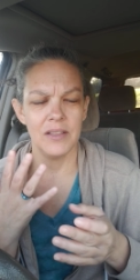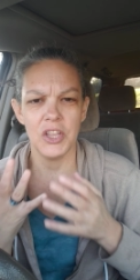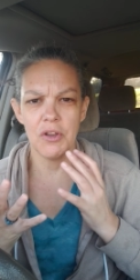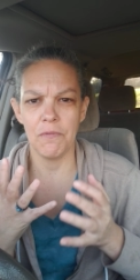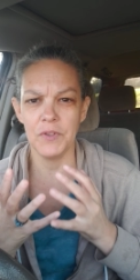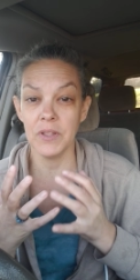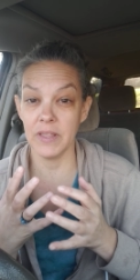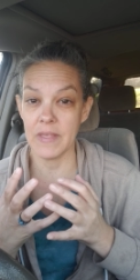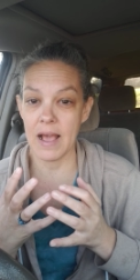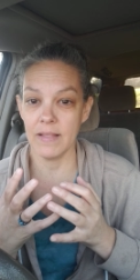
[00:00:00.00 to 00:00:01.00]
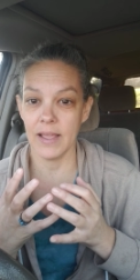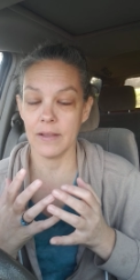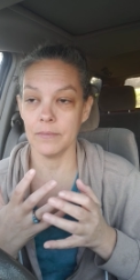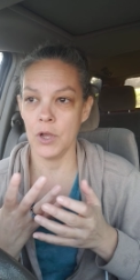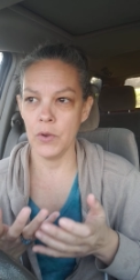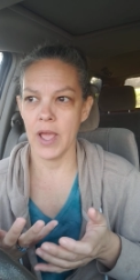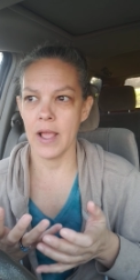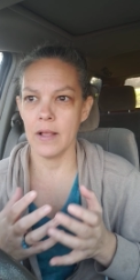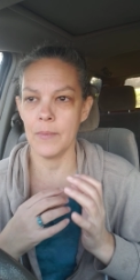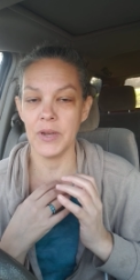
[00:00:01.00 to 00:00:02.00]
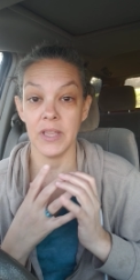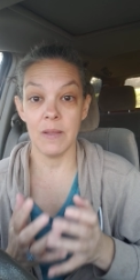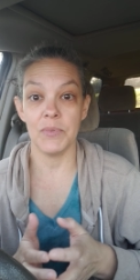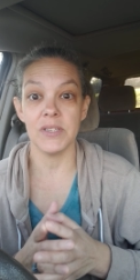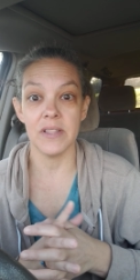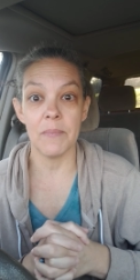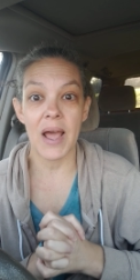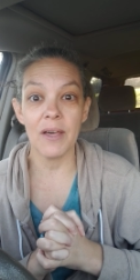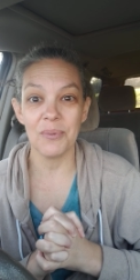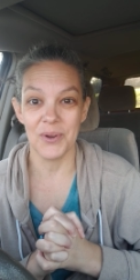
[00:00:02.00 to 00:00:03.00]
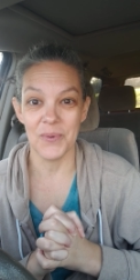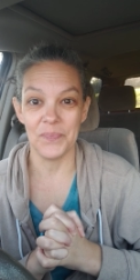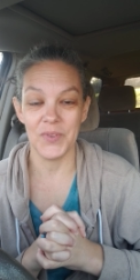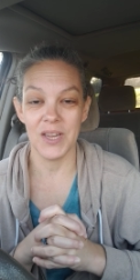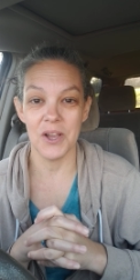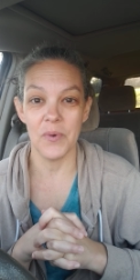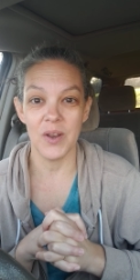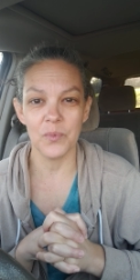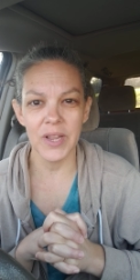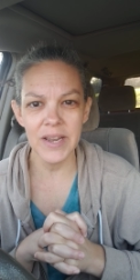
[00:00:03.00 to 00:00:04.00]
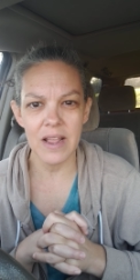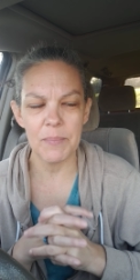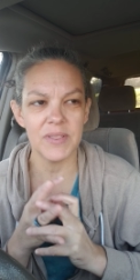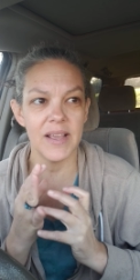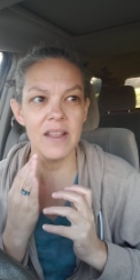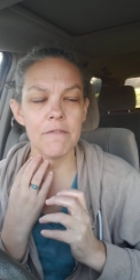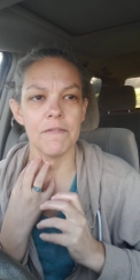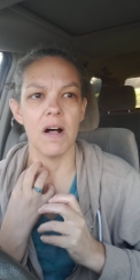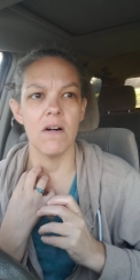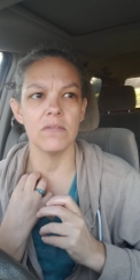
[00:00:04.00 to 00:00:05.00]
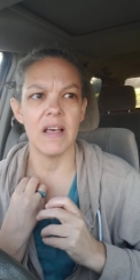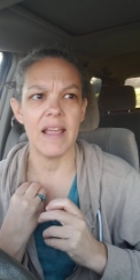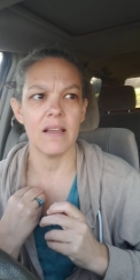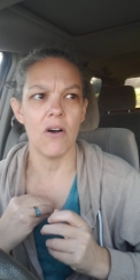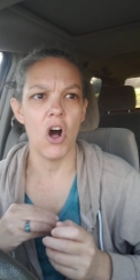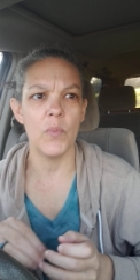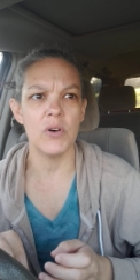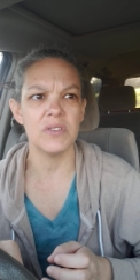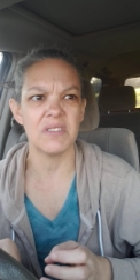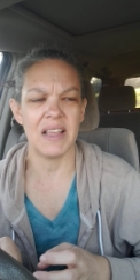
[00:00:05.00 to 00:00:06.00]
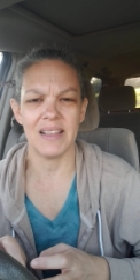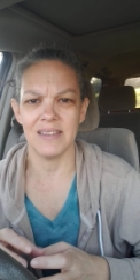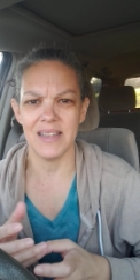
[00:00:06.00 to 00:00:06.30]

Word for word: you know, feeling that like, okay, I'm going to keep this in the bathroom, you know, and read it. But then it felt like almost like